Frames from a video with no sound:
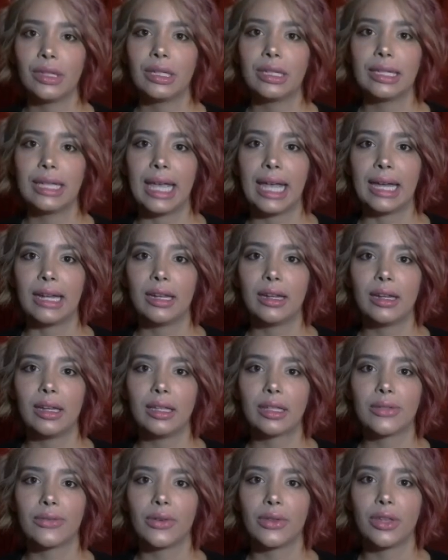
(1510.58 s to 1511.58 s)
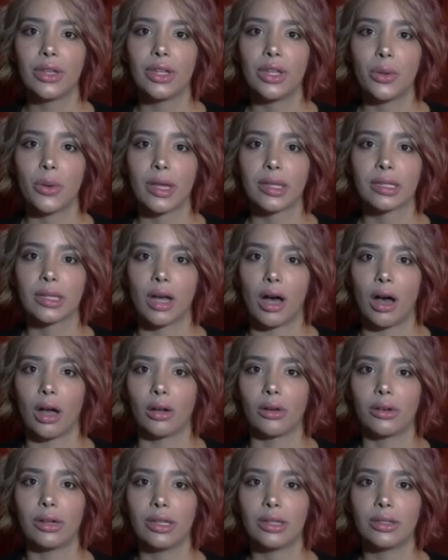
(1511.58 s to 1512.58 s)
Candidates for the U.S.
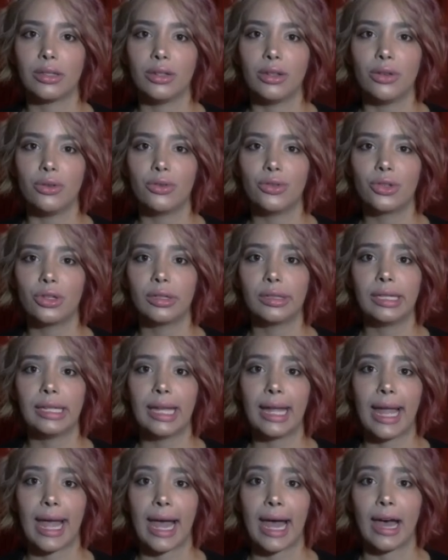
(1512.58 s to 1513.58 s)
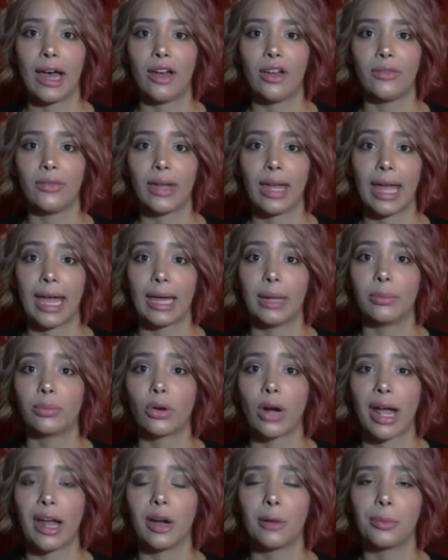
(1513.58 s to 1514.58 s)
Congress usually have had
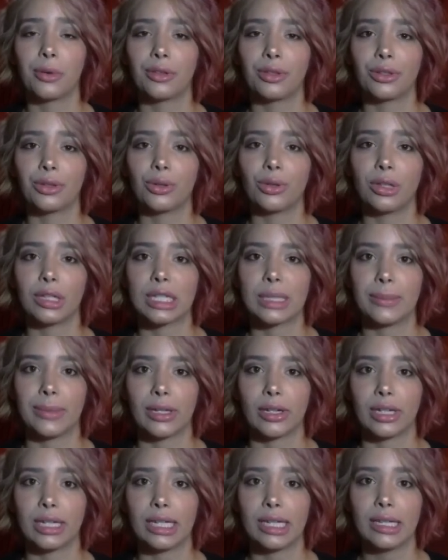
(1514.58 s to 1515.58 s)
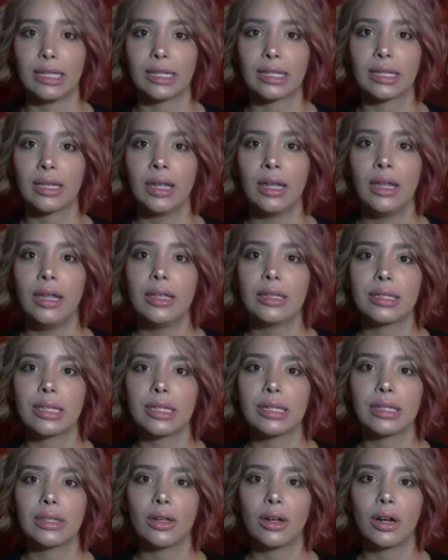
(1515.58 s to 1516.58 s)
prior political experience.
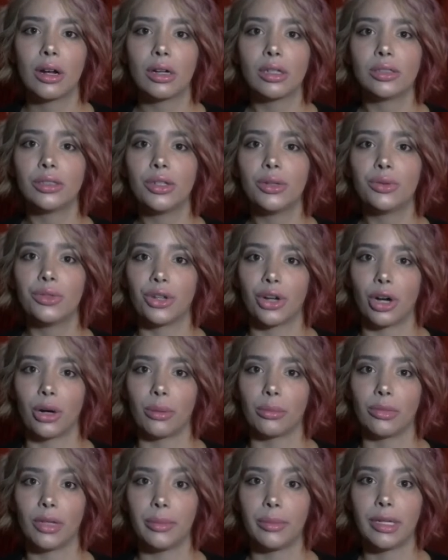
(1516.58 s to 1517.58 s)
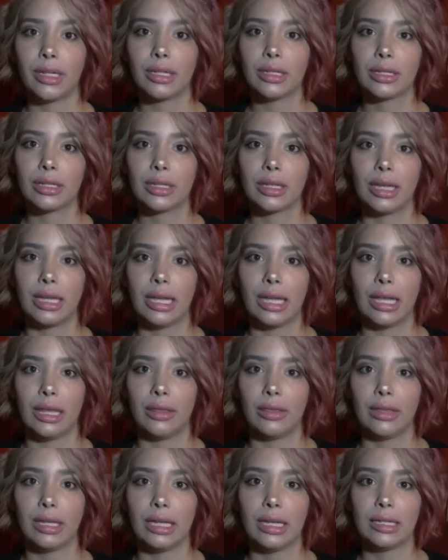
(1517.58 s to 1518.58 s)
Since there are no term limits in
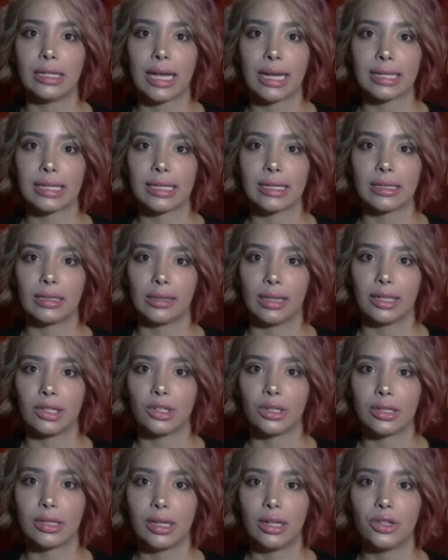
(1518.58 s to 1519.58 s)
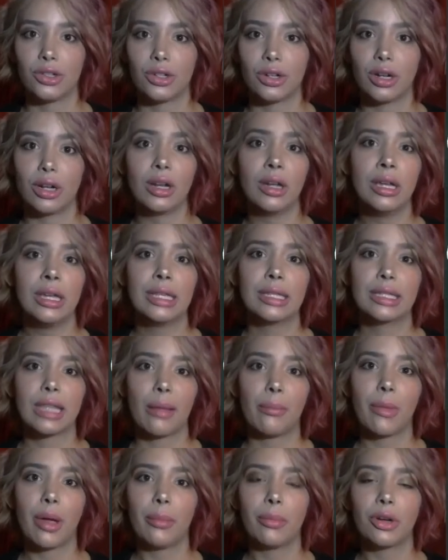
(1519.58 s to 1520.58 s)
the Texas legislature,
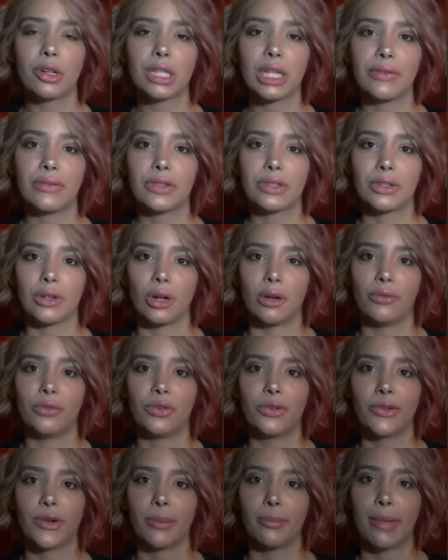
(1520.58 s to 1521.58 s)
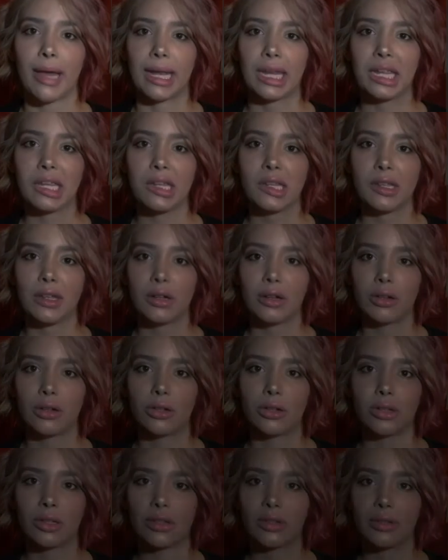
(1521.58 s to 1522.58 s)
some members have served for many
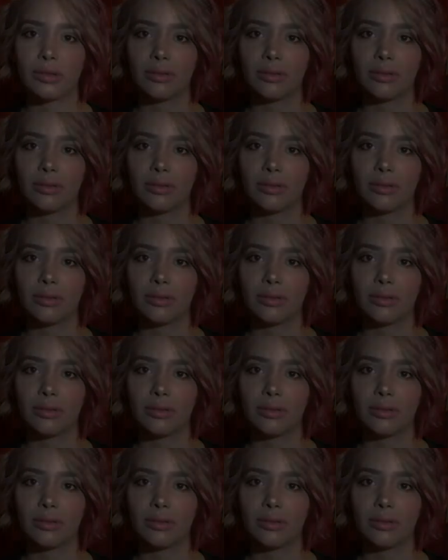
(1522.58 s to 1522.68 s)
years.